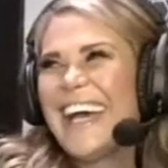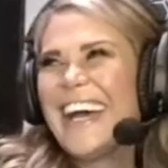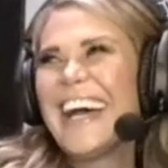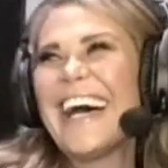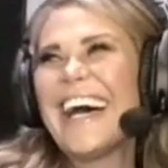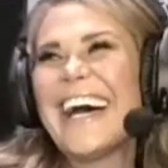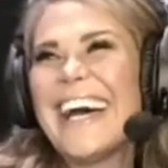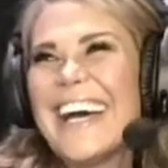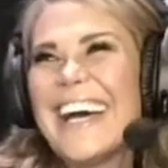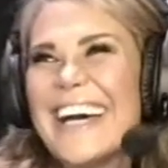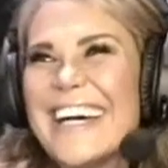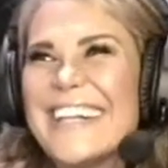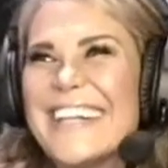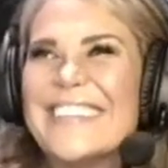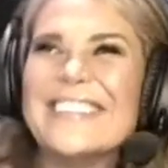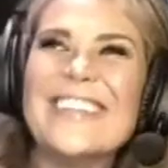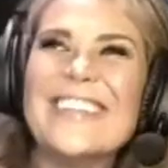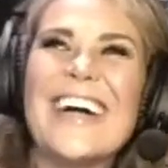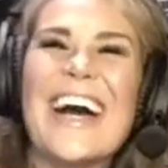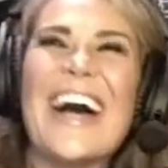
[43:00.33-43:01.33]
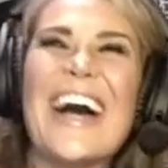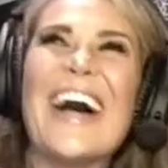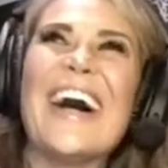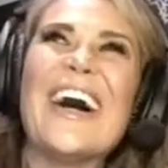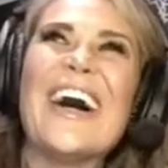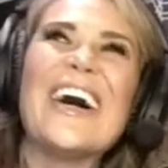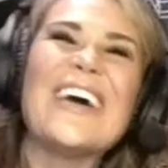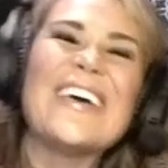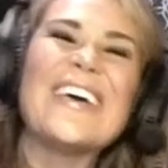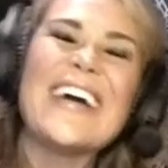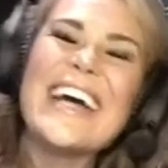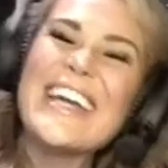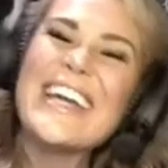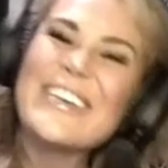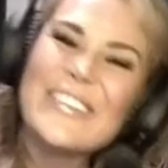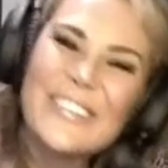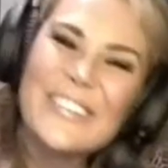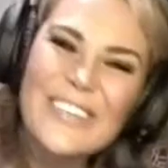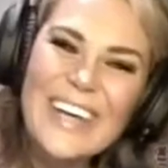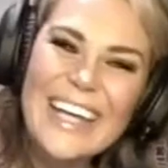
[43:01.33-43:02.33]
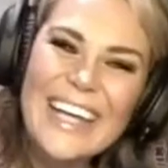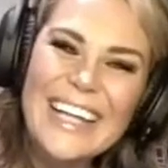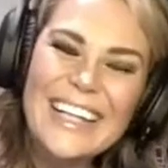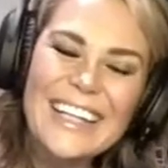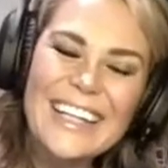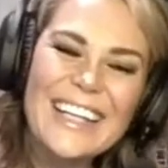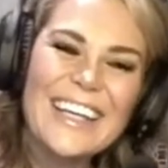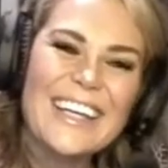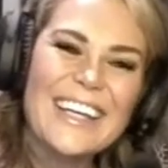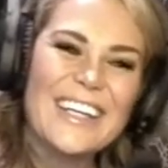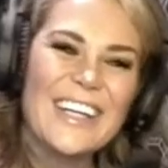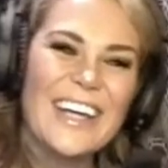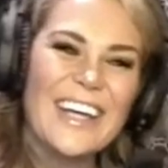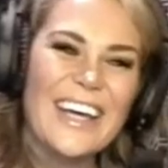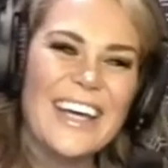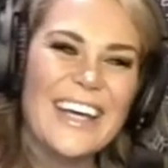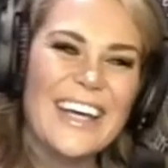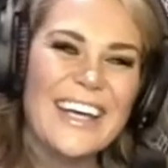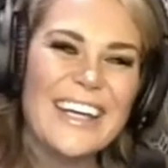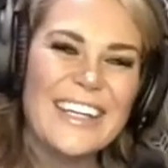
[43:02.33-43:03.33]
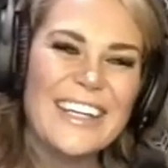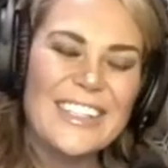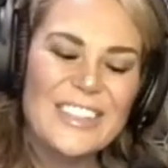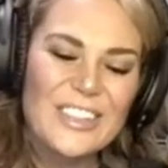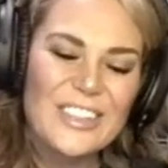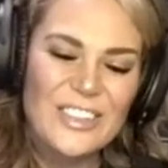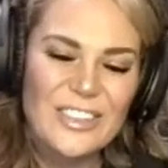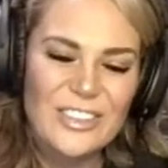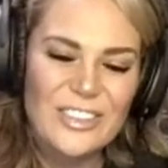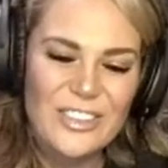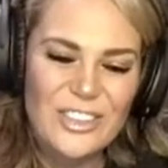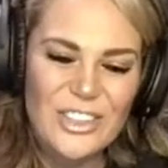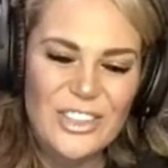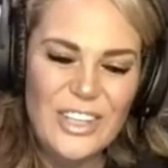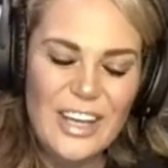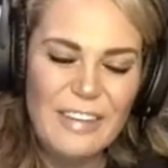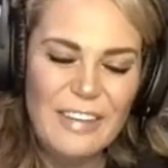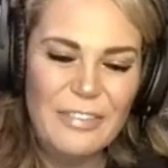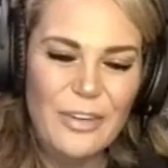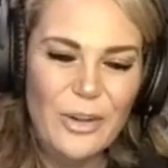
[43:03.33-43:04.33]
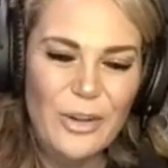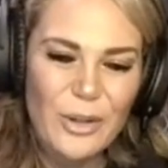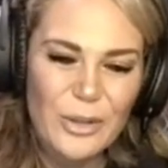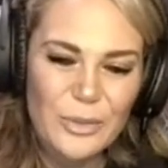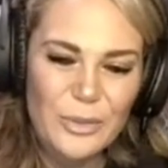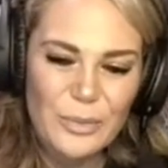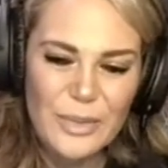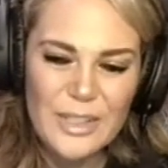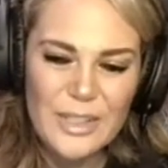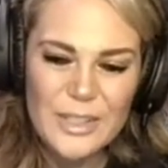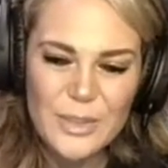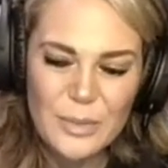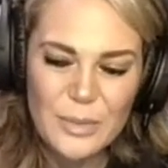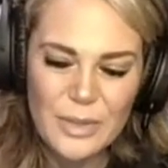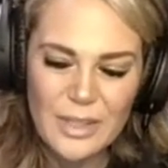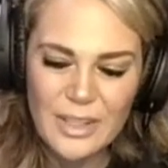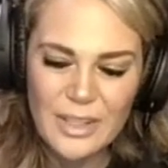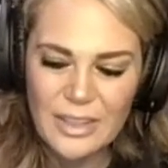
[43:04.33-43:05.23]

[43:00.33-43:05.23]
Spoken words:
All right. Well, Jeff Holt was with